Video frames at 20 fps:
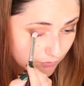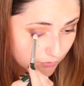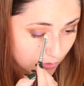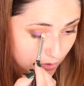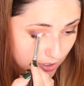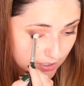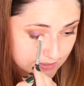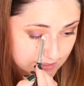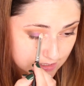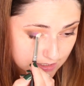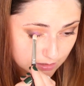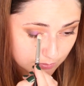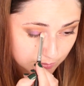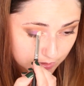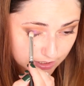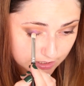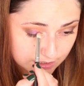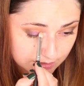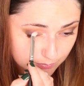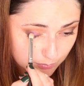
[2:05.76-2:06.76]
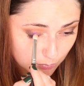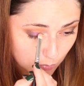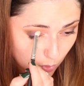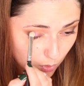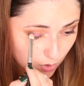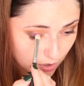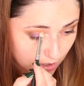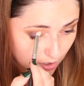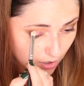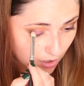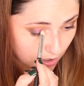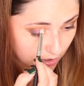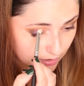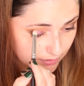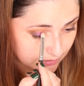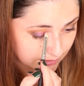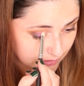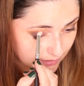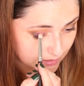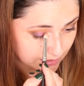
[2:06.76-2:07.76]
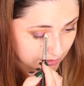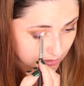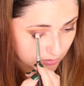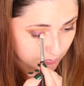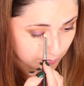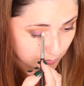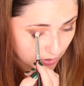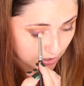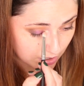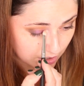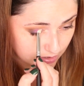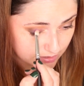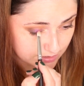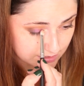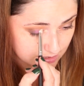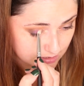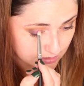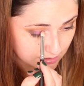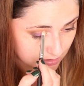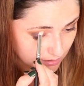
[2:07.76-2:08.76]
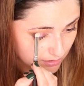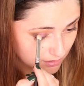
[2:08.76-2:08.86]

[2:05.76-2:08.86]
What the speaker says: focusing it more on the inner part